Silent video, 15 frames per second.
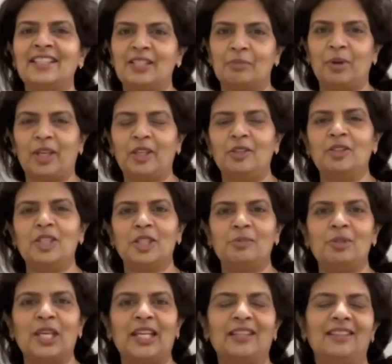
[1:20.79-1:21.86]
to my
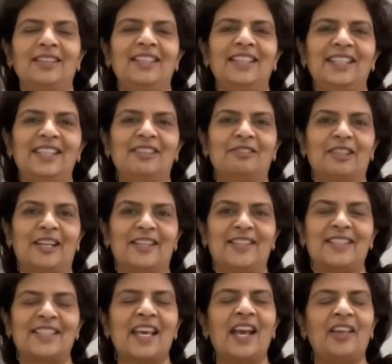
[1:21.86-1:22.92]
YouTube channel, Lily
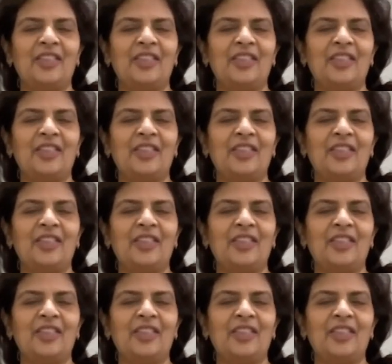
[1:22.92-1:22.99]
Rose.